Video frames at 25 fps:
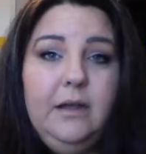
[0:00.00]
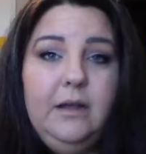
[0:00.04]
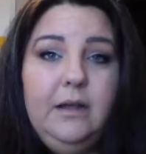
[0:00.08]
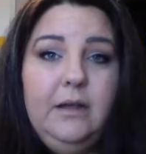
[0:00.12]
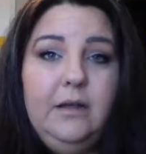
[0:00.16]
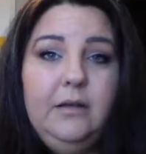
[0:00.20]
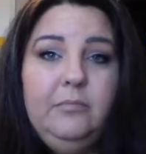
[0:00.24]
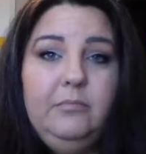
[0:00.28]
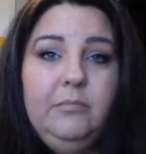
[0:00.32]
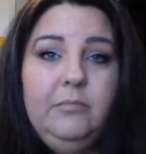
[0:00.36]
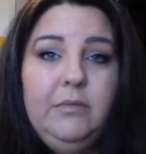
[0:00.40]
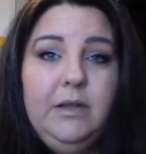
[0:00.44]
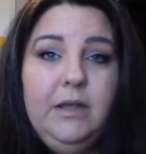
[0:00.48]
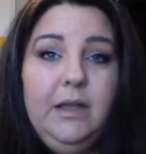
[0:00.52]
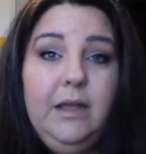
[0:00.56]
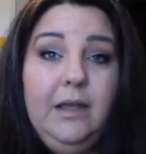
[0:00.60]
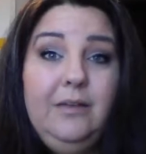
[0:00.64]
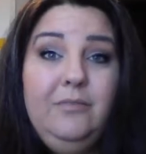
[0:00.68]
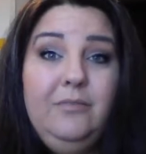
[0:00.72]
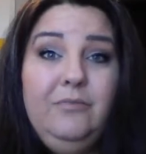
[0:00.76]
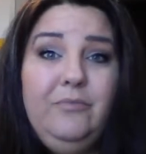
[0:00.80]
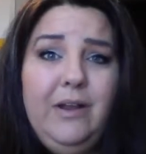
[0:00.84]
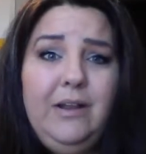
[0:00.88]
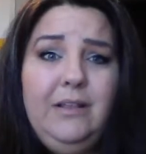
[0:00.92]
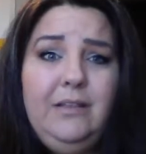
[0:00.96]

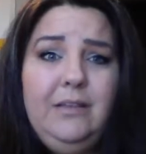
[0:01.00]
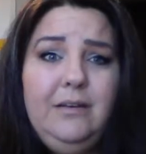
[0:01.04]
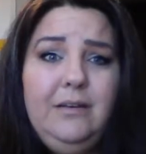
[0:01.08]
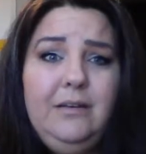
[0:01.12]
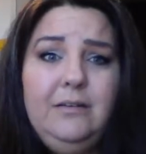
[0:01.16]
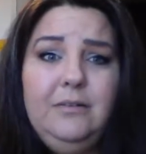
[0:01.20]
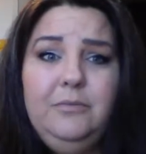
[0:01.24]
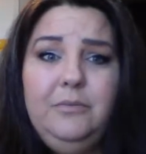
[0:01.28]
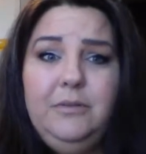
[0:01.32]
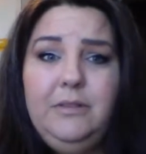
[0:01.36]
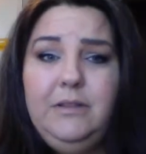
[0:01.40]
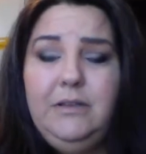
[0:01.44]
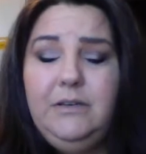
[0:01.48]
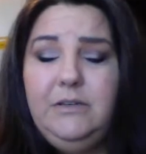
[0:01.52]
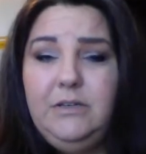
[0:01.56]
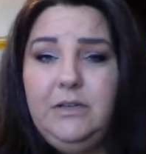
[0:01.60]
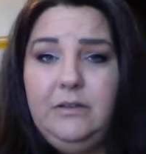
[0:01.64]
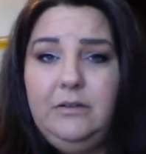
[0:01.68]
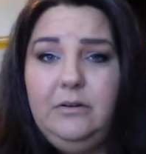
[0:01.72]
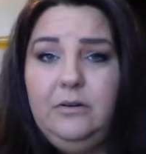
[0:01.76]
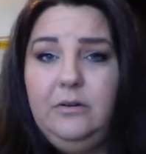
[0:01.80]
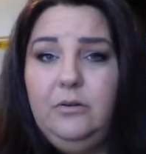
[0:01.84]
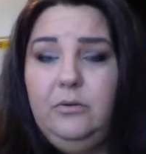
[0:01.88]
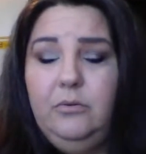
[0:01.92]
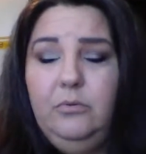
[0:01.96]
and violent with each
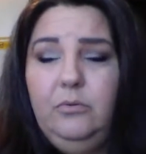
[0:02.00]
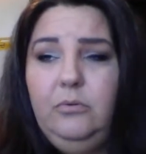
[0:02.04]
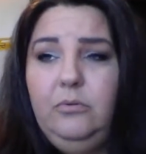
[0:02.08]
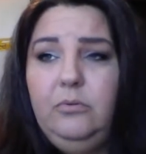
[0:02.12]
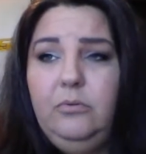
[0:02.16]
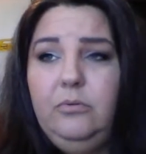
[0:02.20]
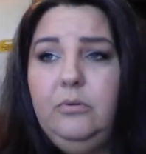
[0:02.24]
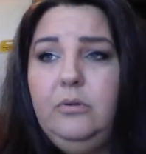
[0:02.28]
other.